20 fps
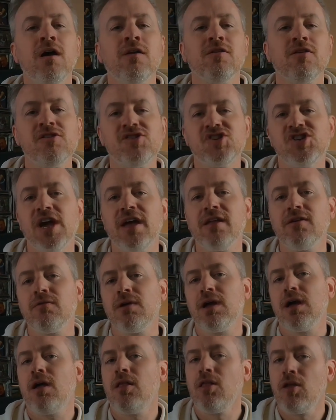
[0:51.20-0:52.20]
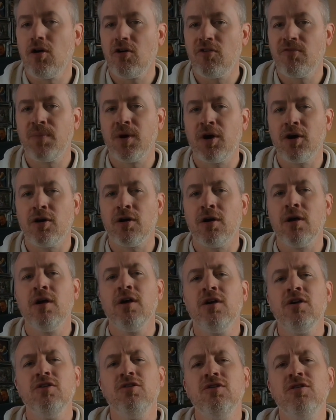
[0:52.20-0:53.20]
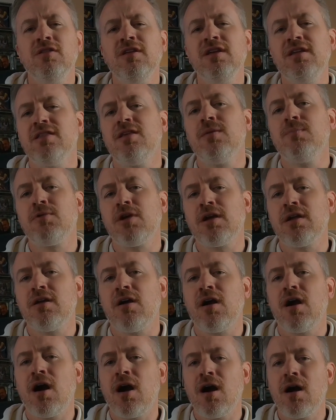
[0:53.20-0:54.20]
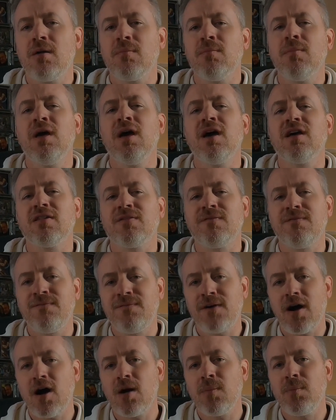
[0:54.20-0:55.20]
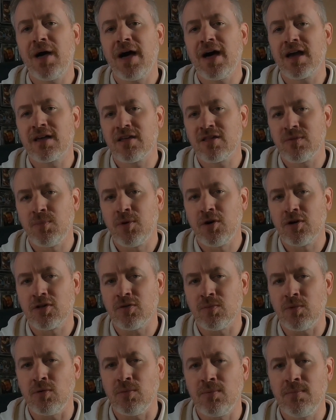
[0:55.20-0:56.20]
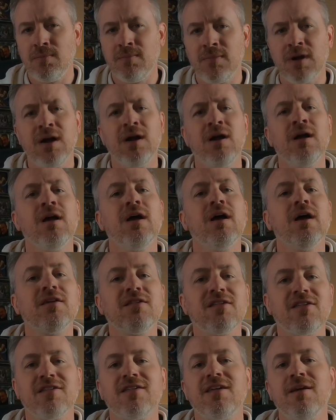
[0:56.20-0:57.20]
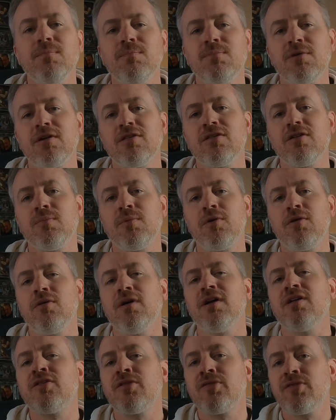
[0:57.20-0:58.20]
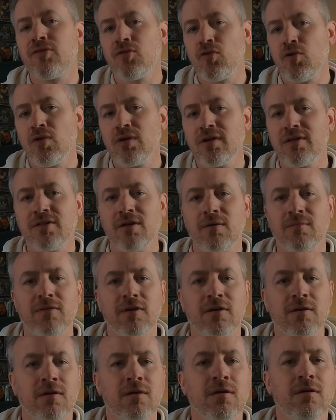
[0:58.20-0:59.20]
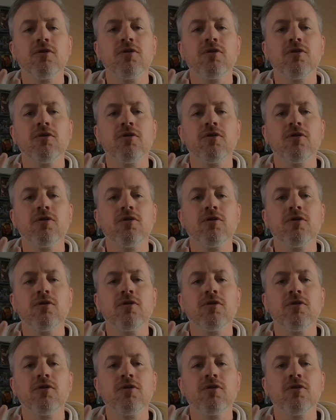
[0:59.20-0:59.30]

To generate a lot of power, you need to bring your arm as far back as possible. It's the same principle as throwing something.